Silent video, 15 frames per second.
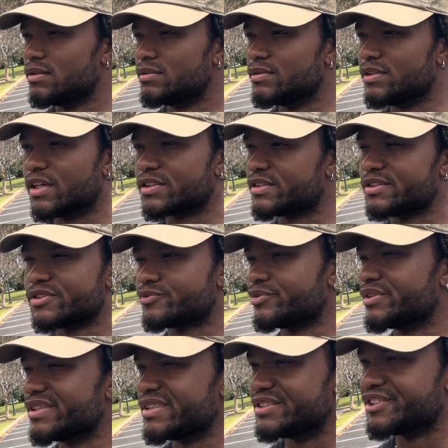nothing has
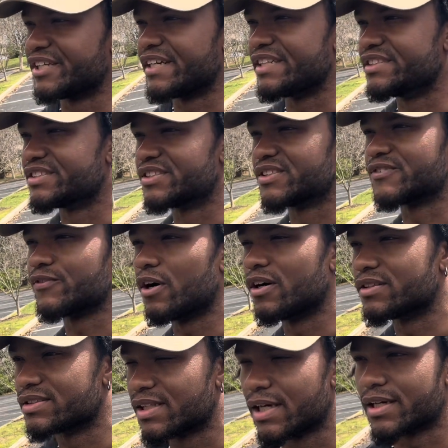really changed as
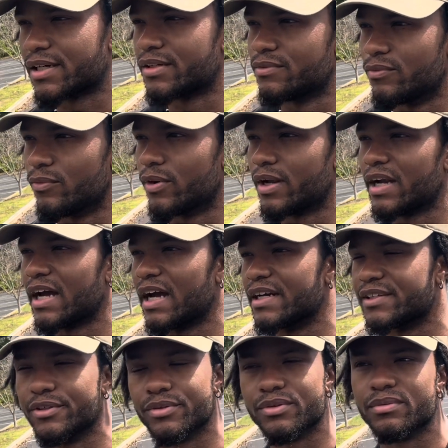far as like what I
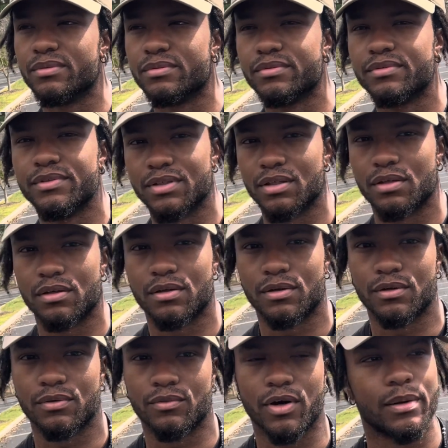do, you know,
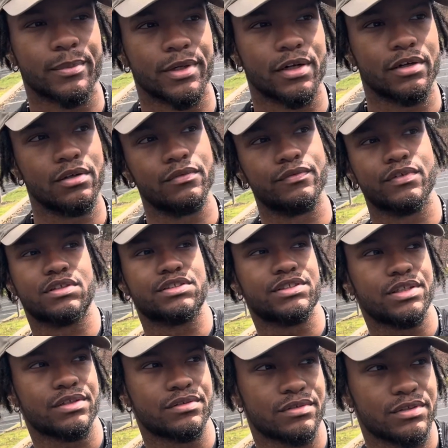or what I'm gonna do for this
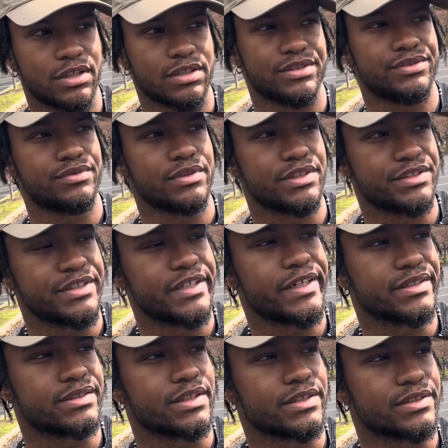channel. Nothing's really
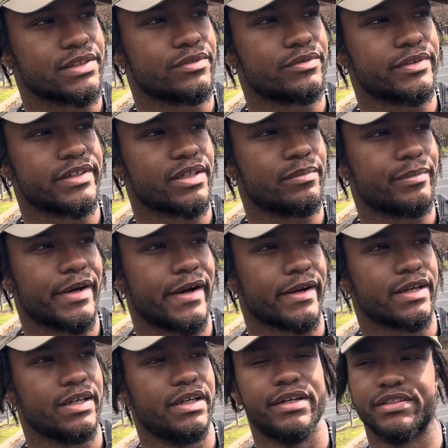changed. I still wanna get back
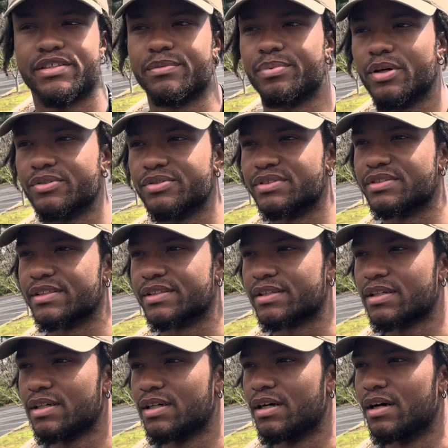to posting
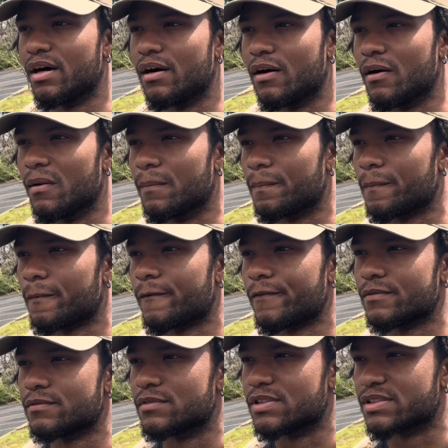um,
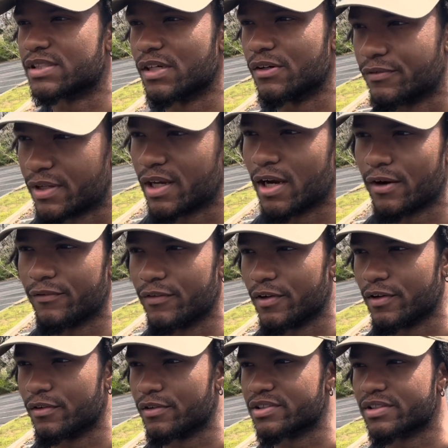the self-care
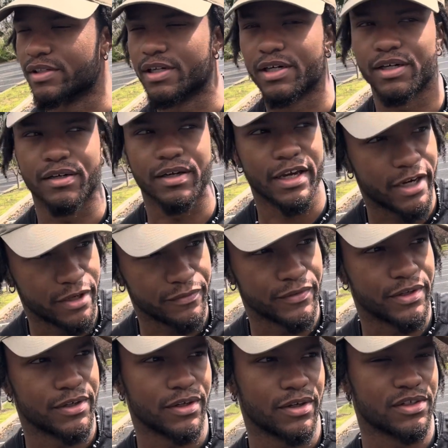videos, uh, hair
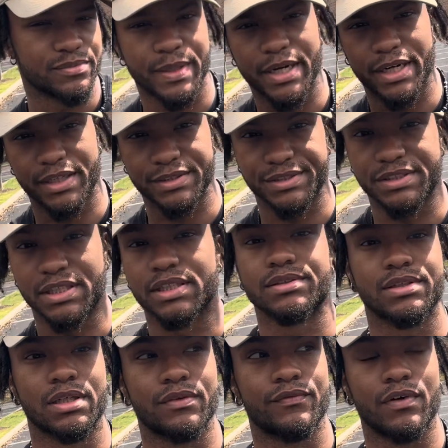videos. My hair has
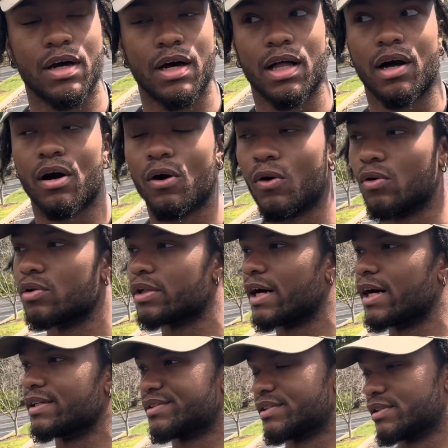changed a, a, whole
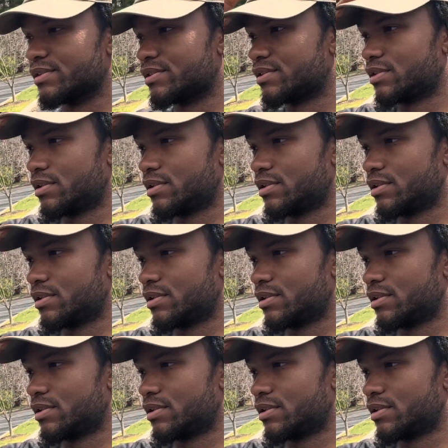lot since